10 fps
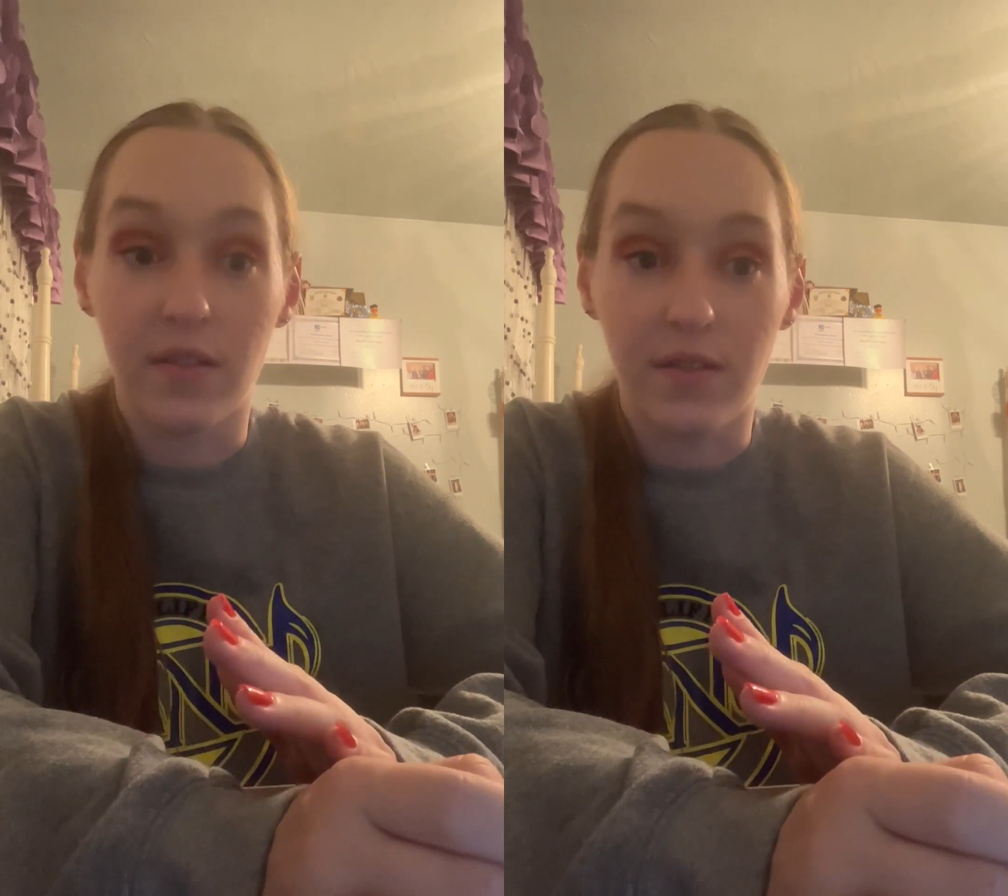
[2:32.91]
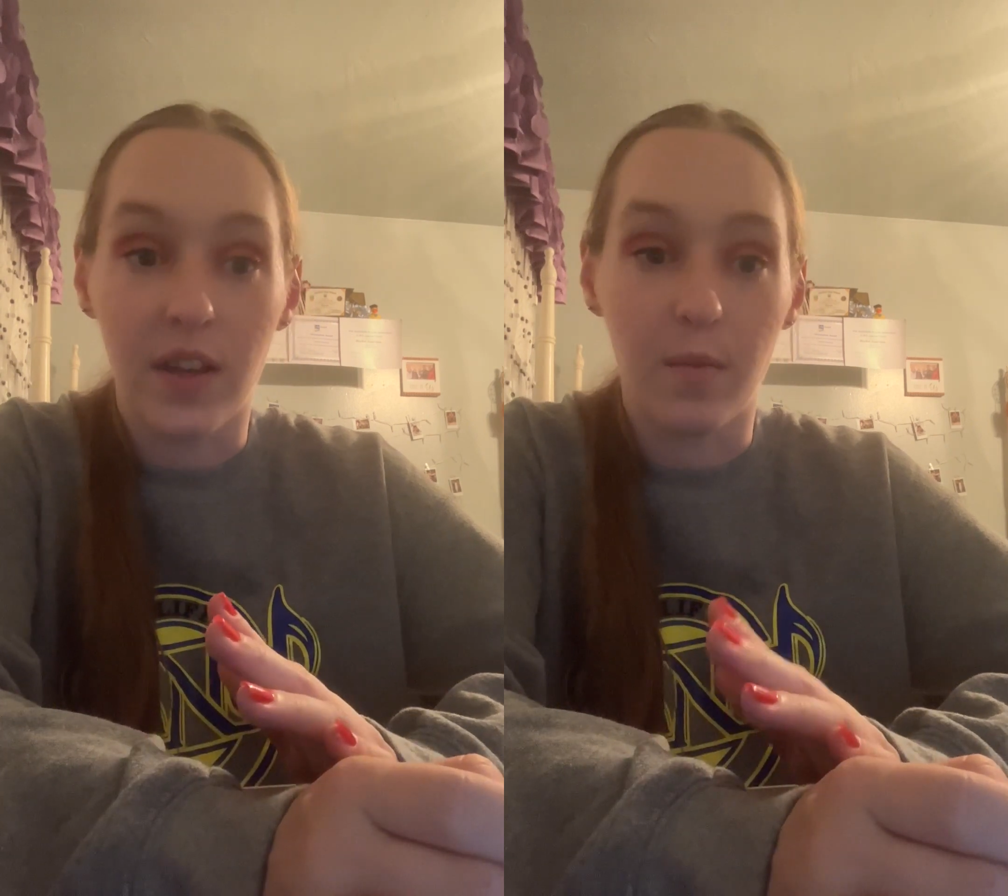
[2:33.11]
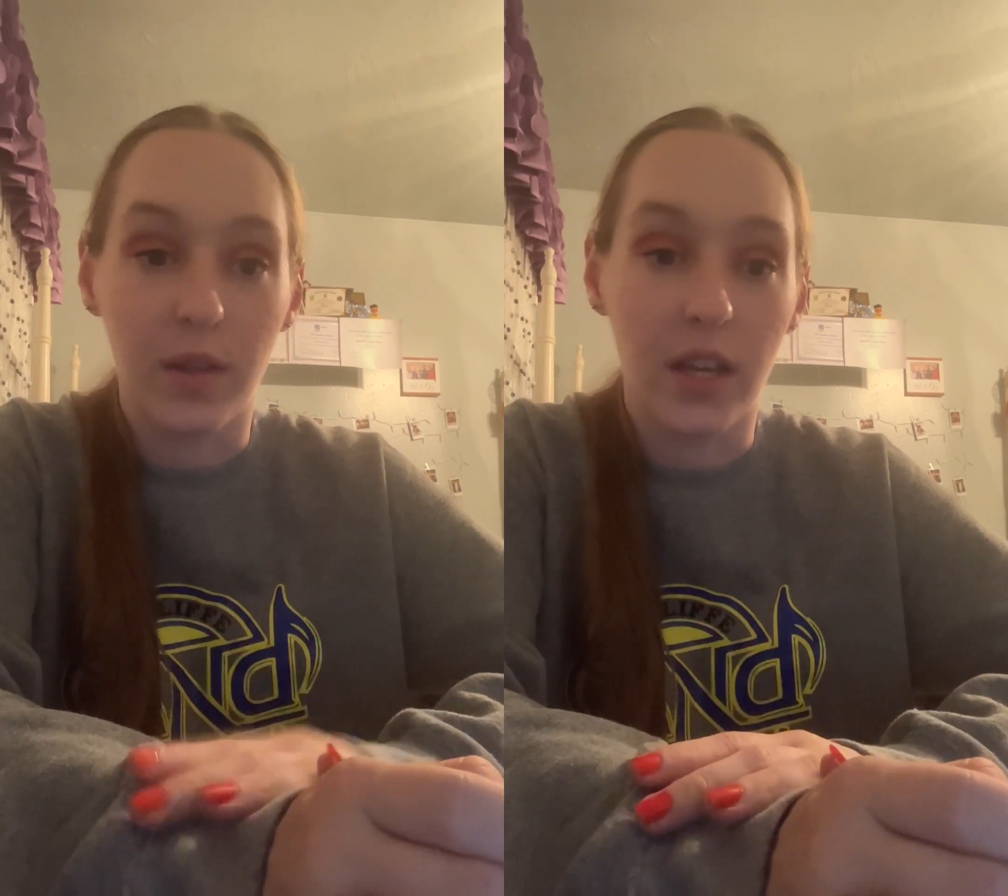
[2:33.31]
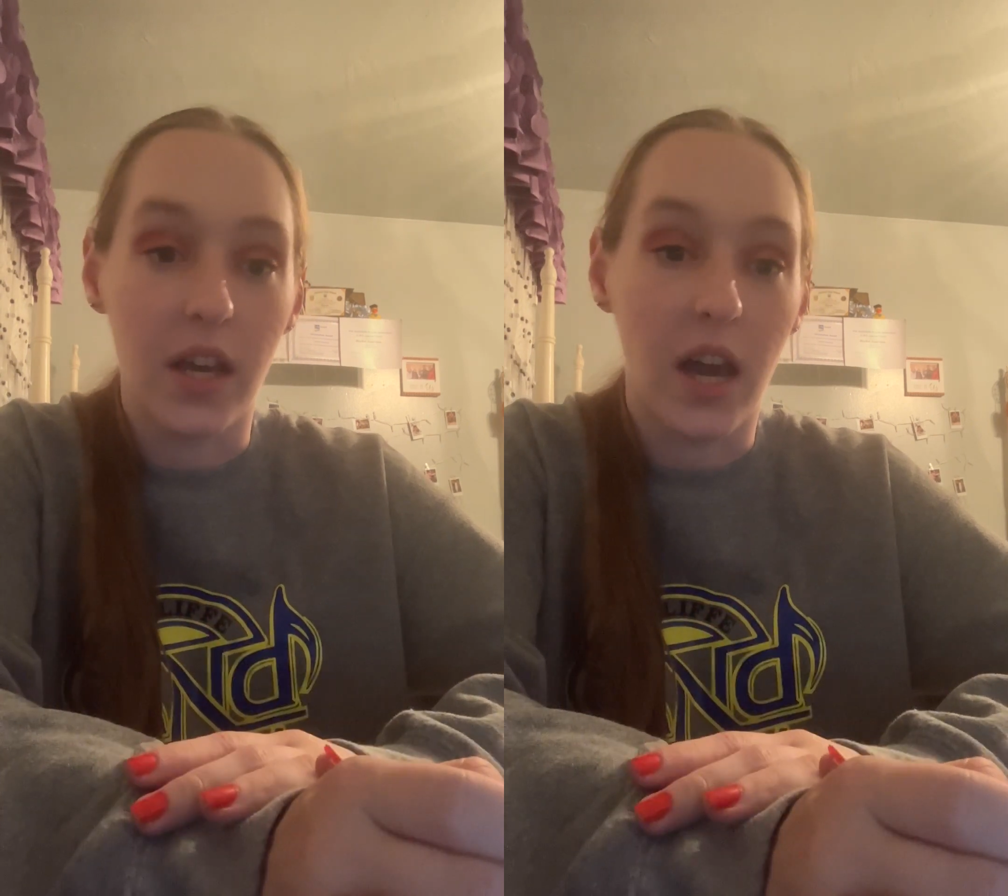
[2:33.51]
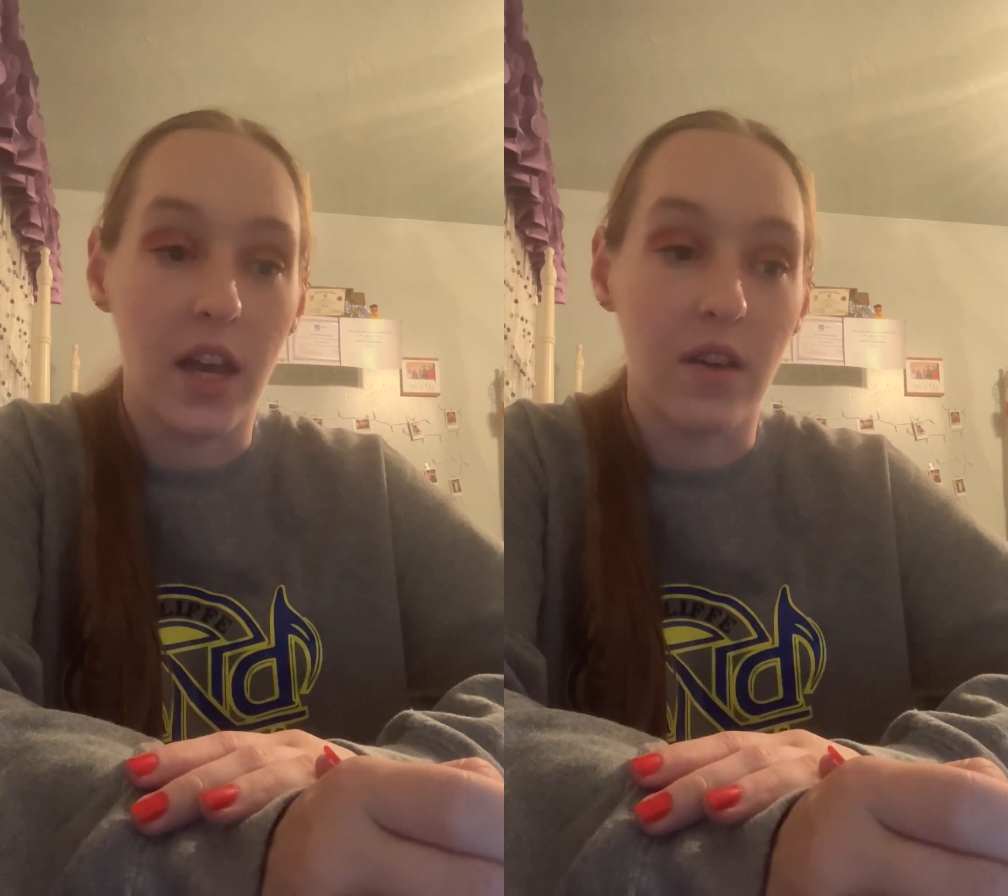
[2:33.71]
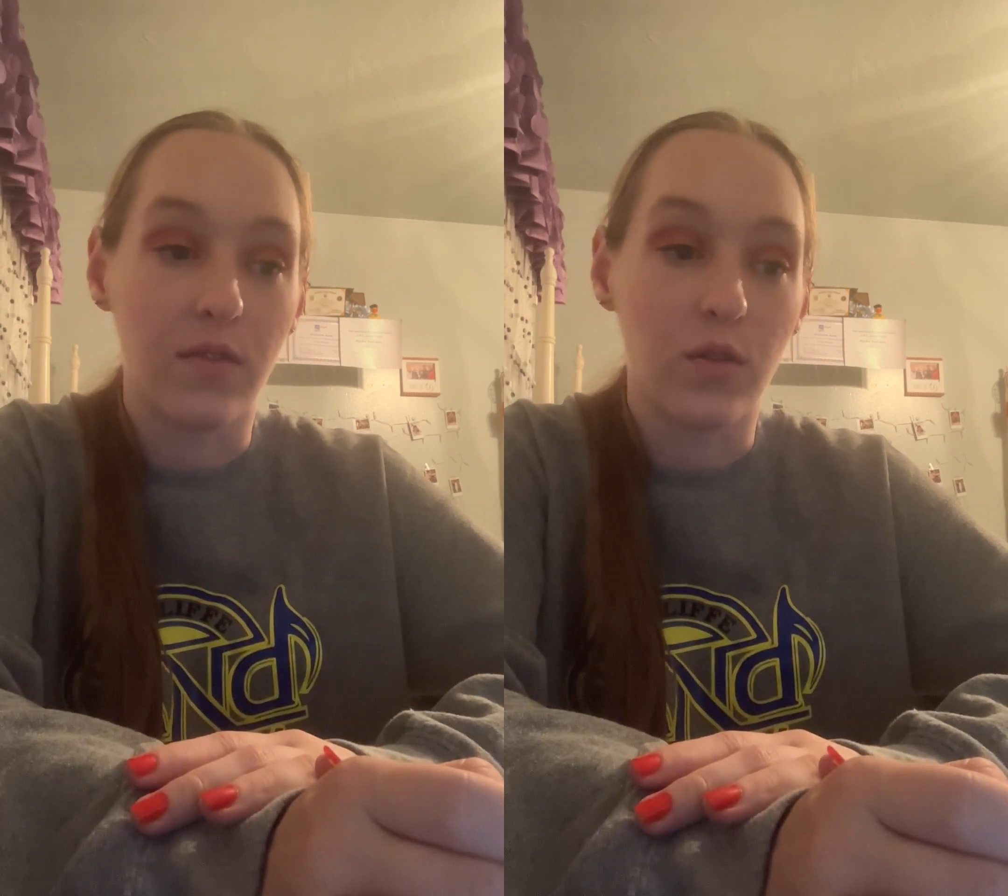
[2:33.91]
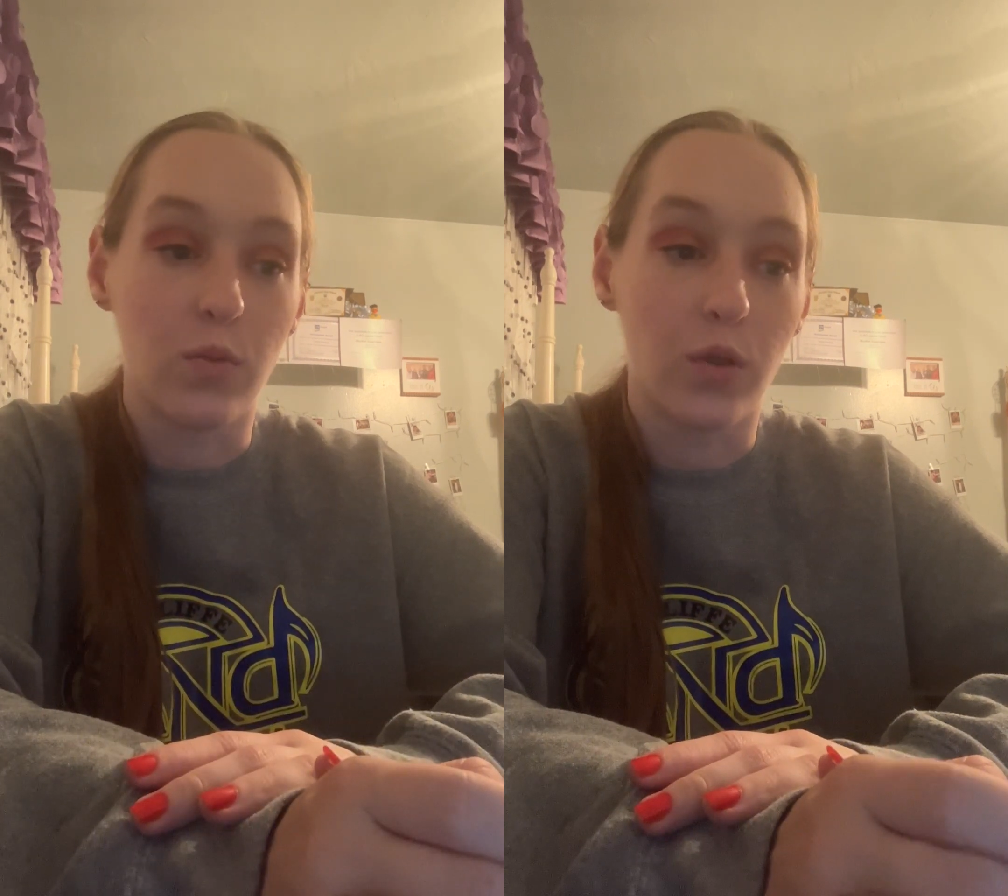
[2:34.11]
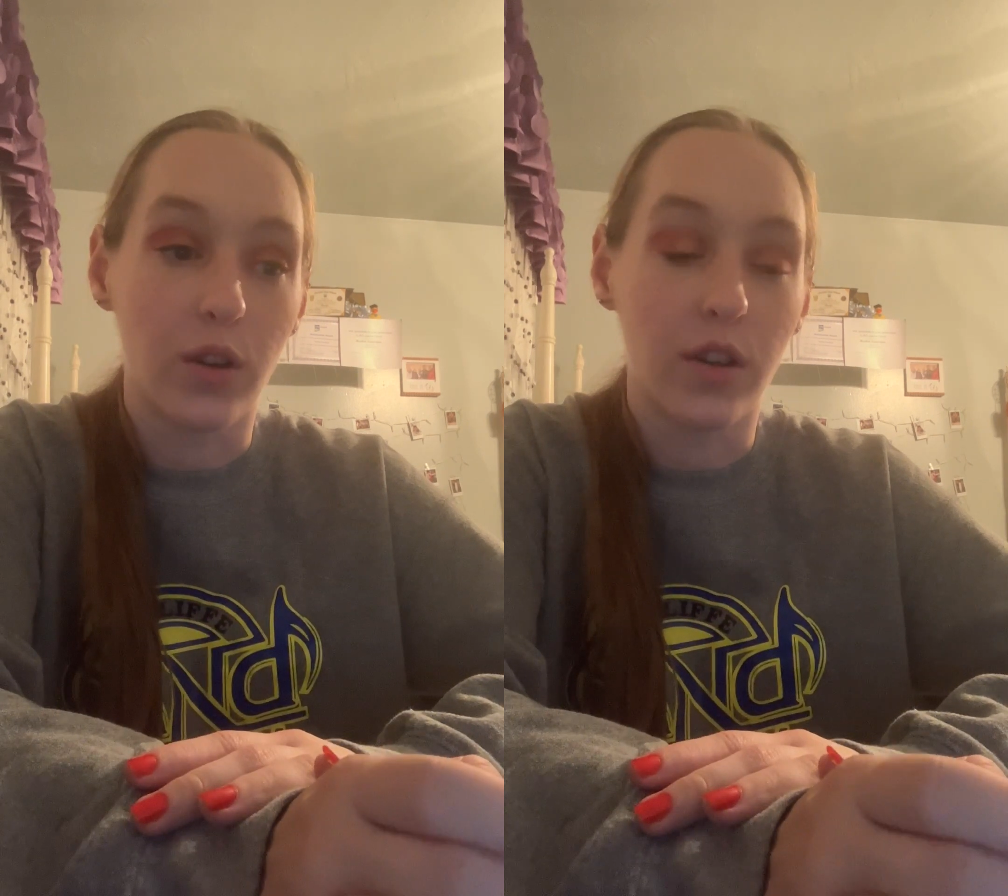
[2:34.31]
family, I have to
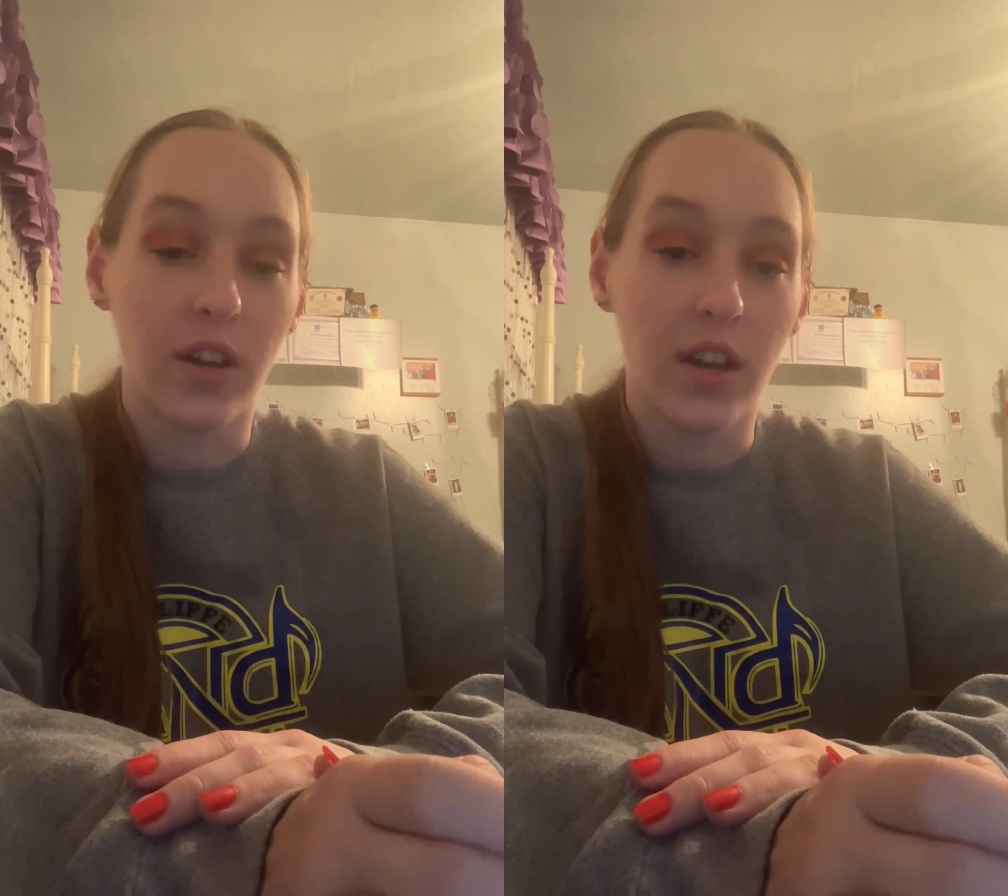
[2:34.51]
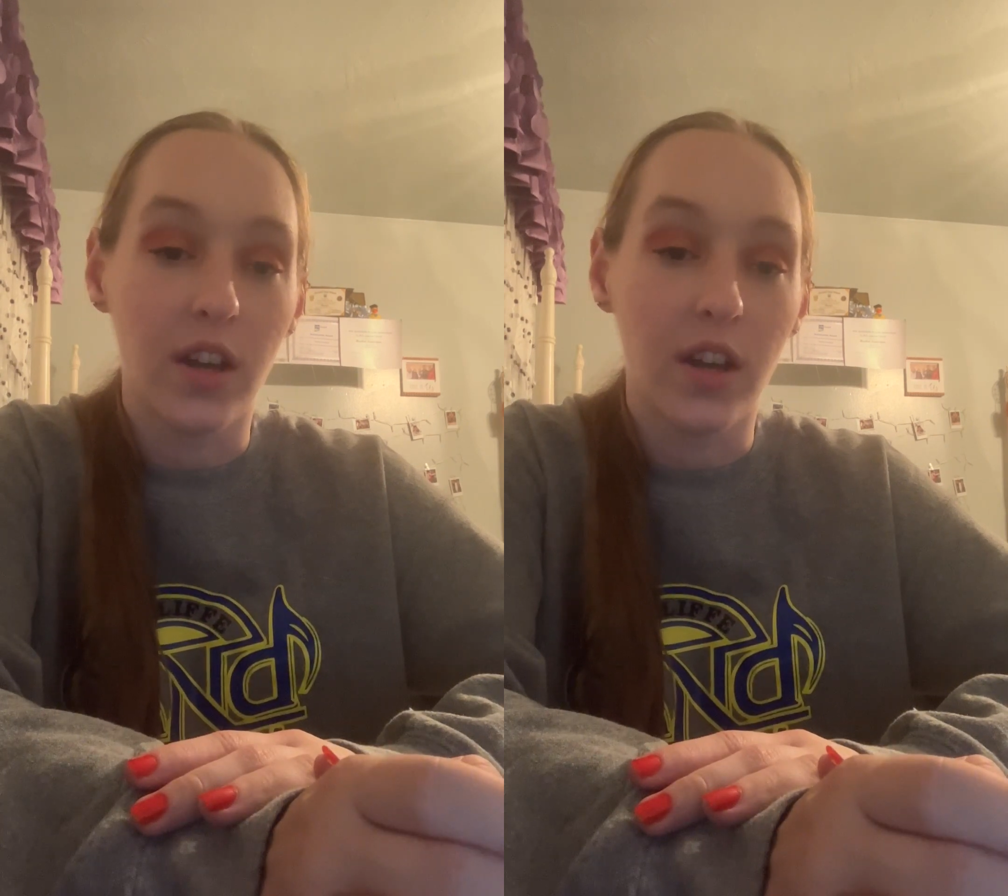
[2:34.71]
work